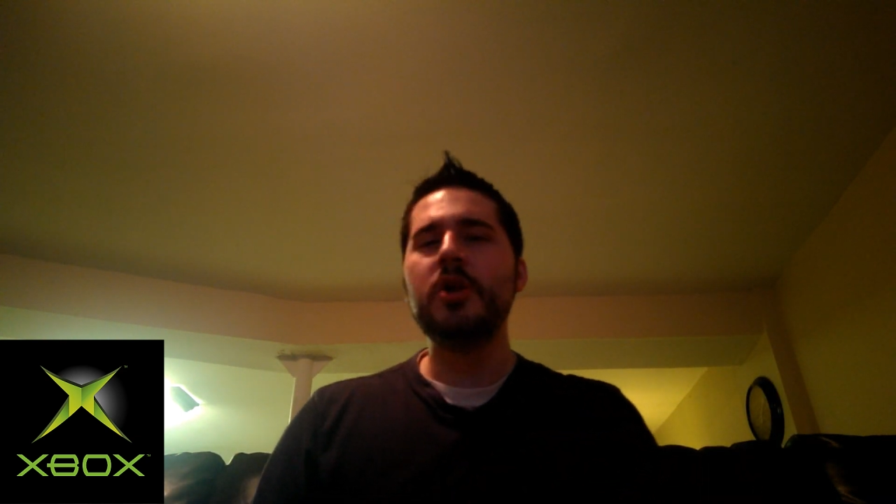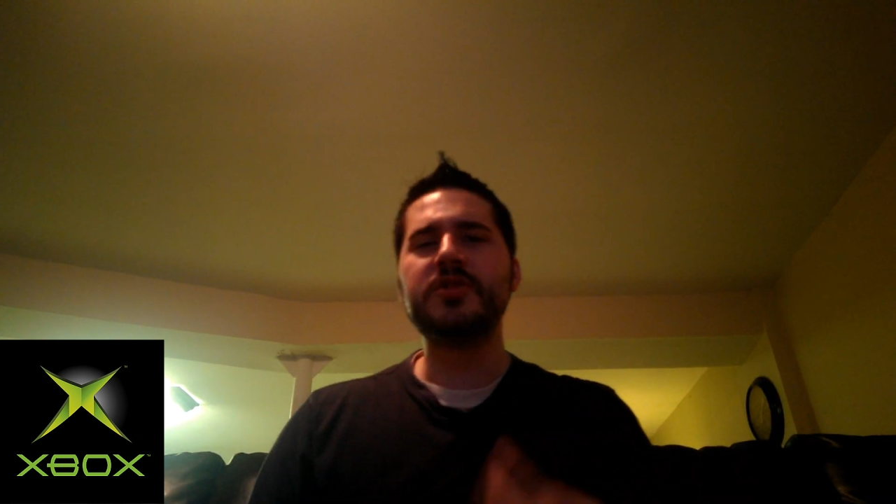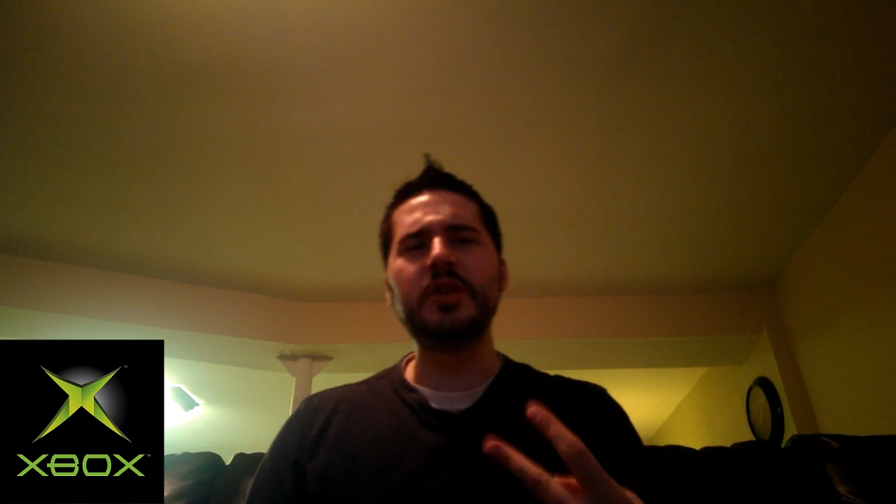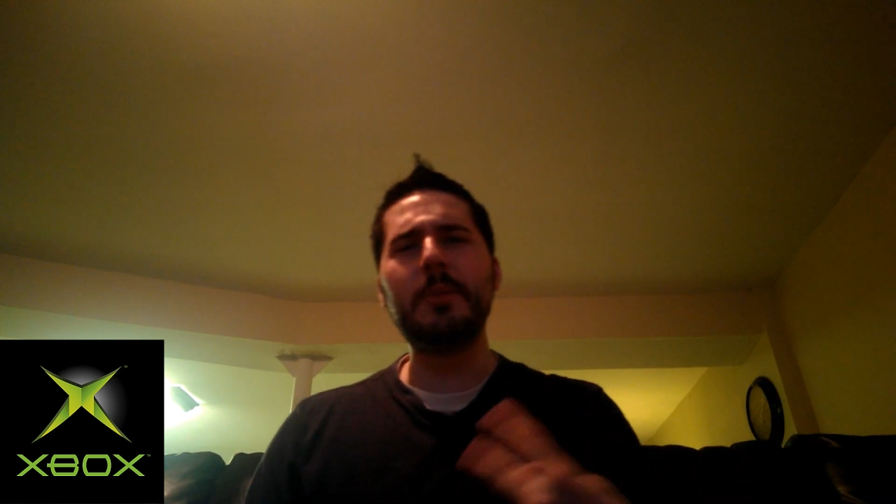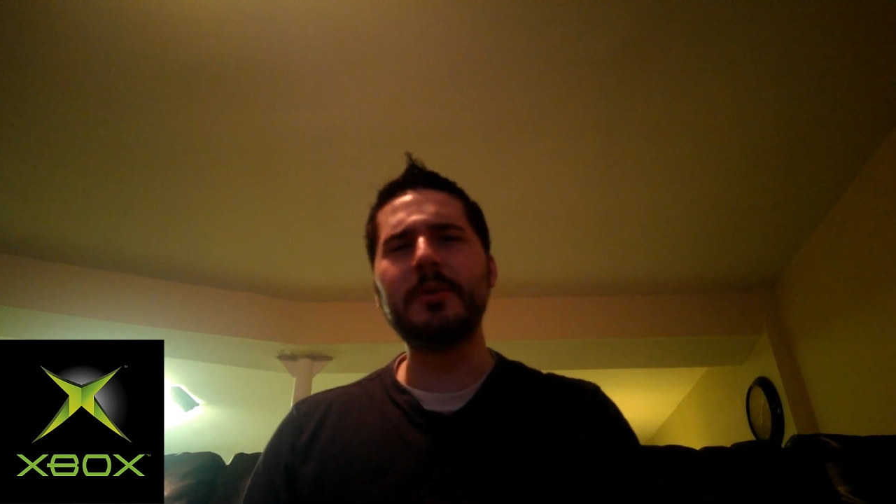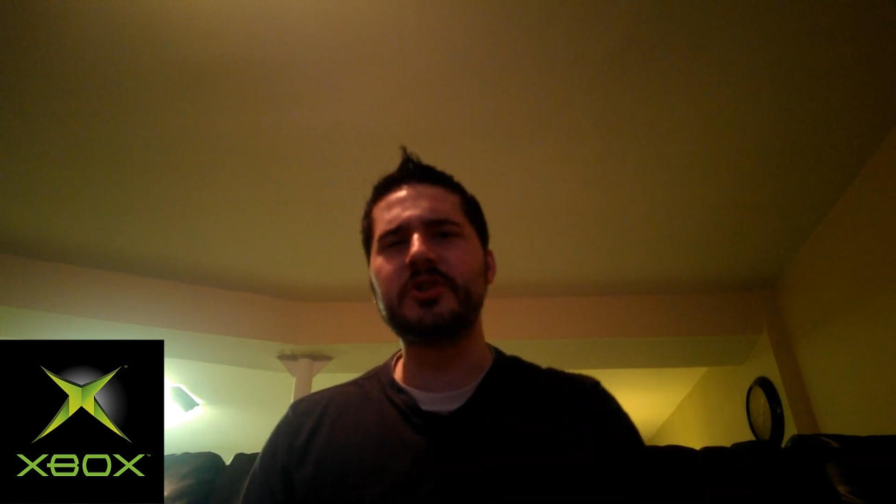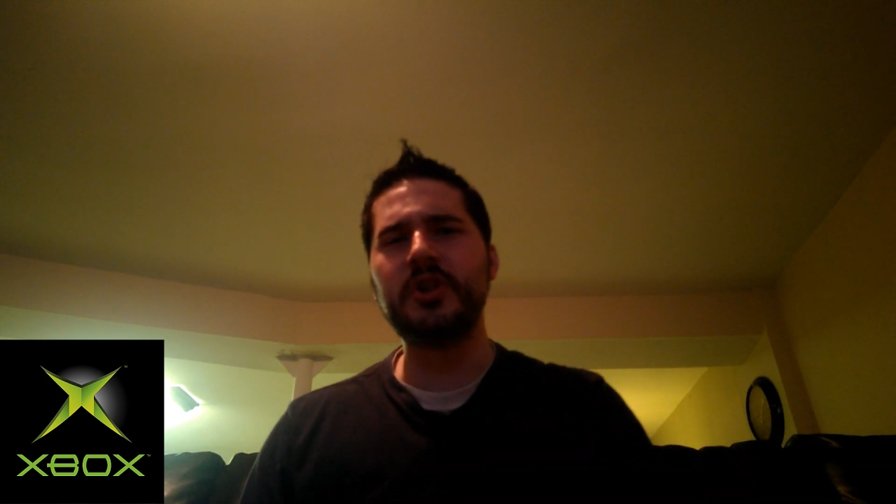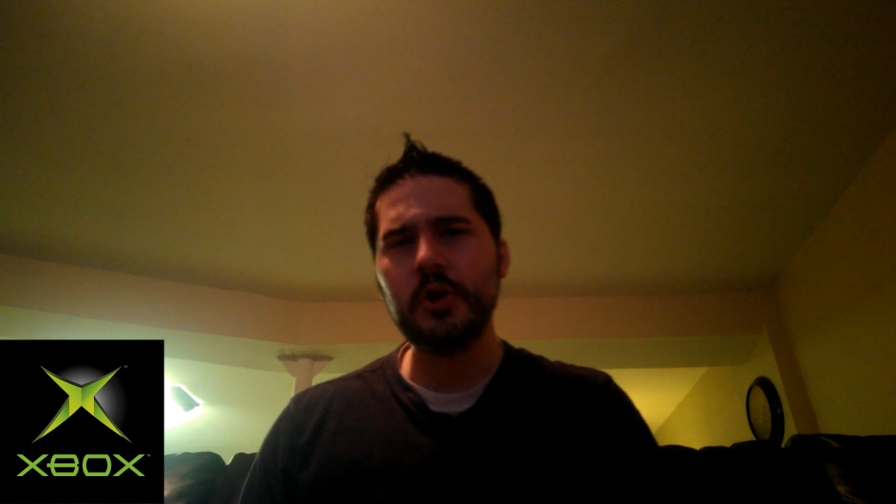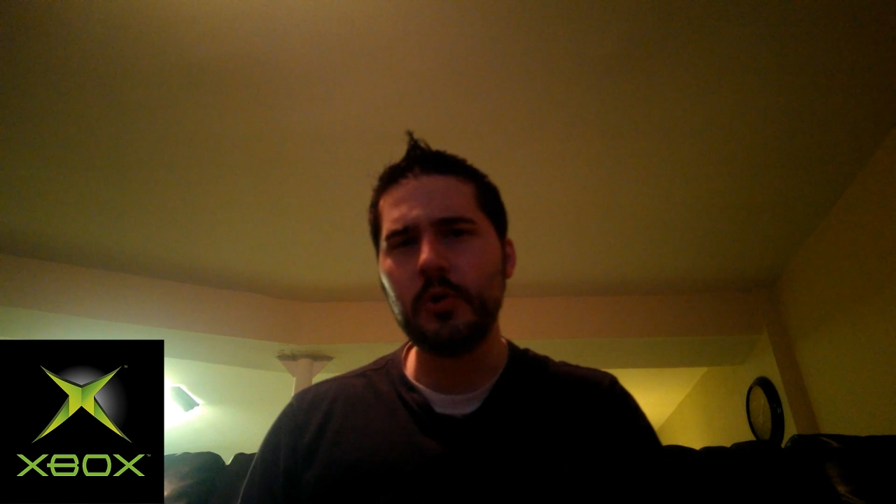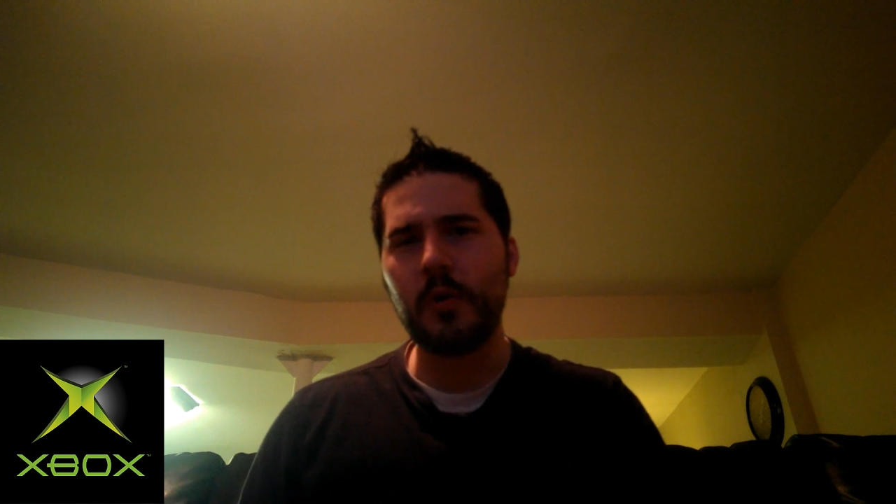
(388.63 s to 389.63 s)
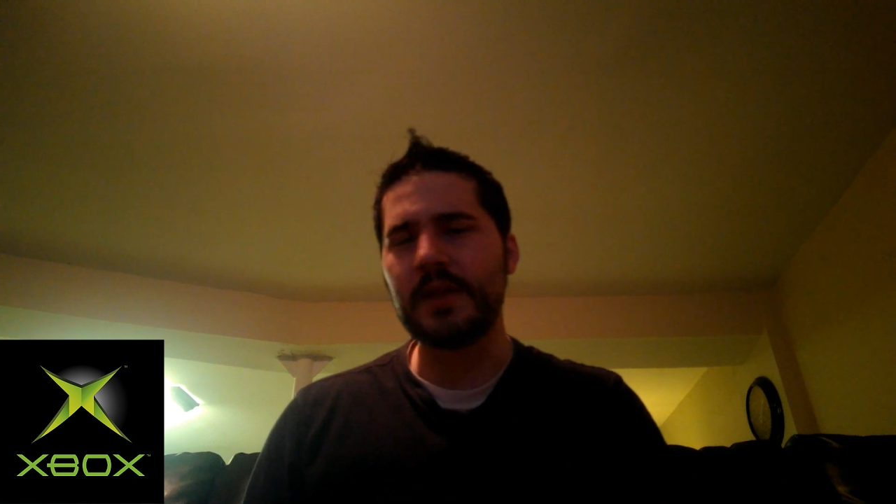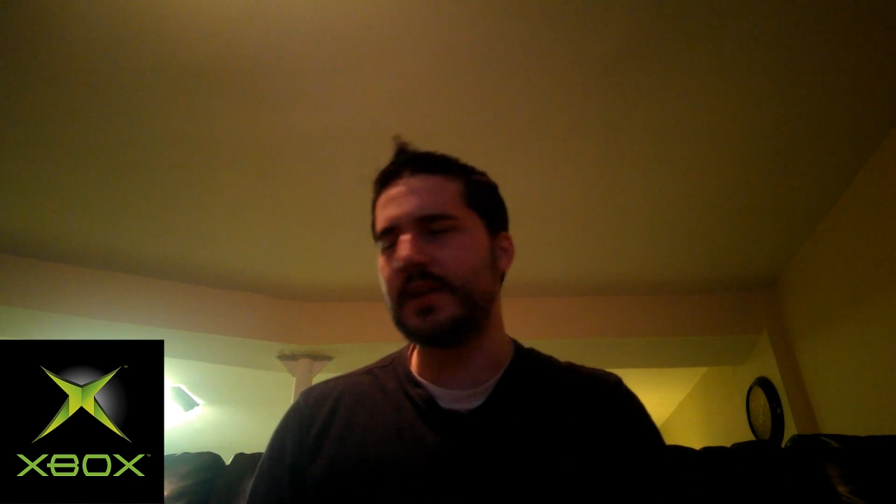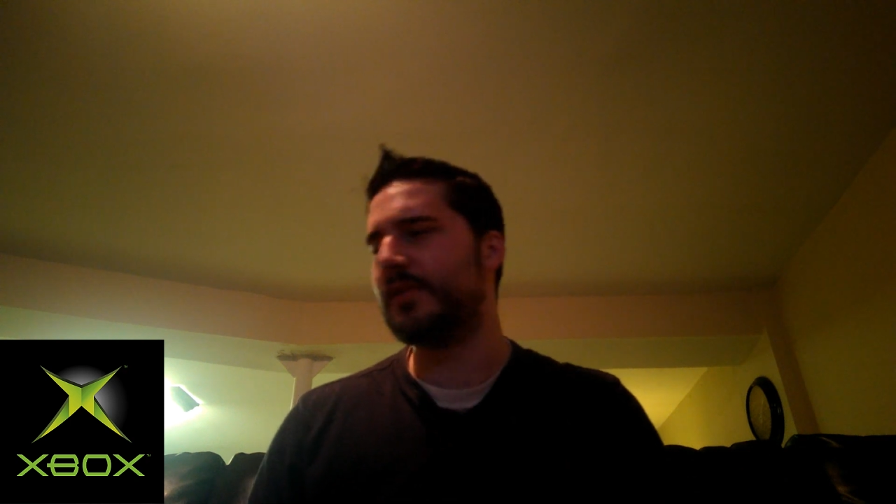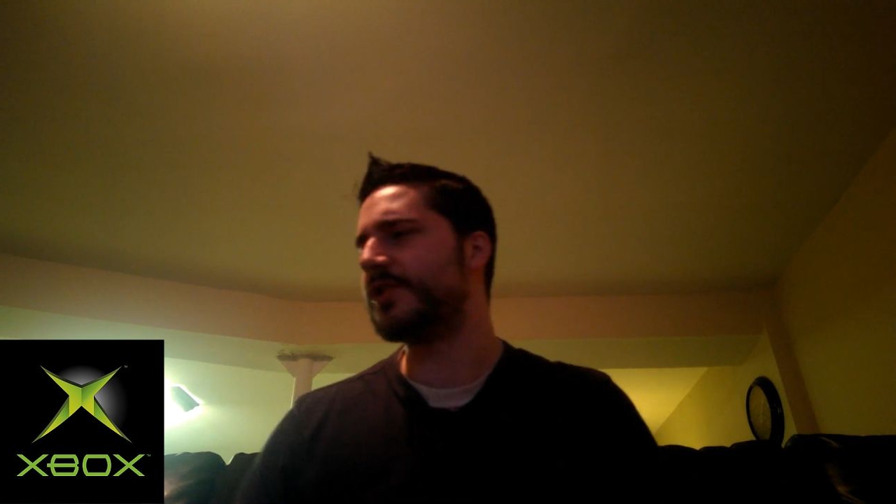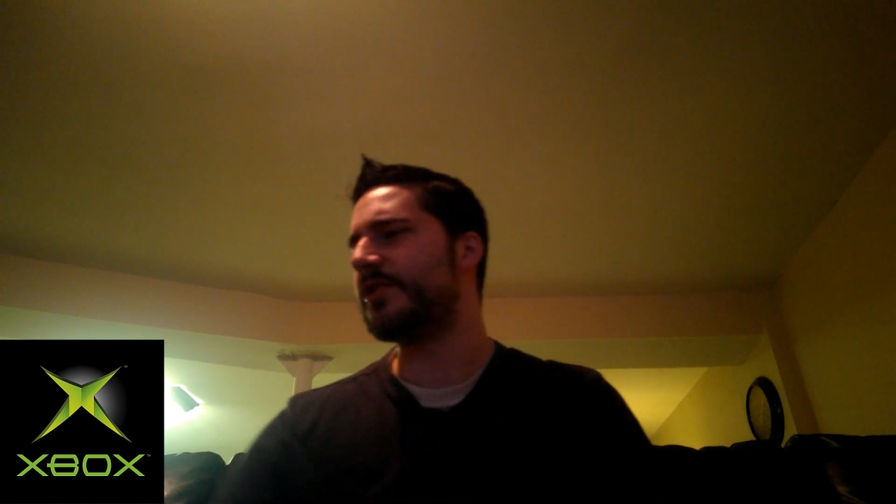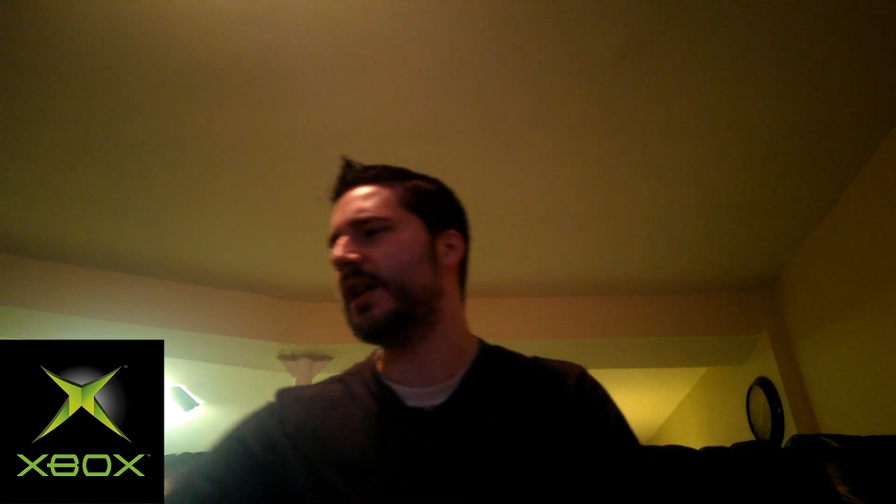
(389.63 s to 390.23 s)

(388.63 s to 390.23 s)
So number 2 on the original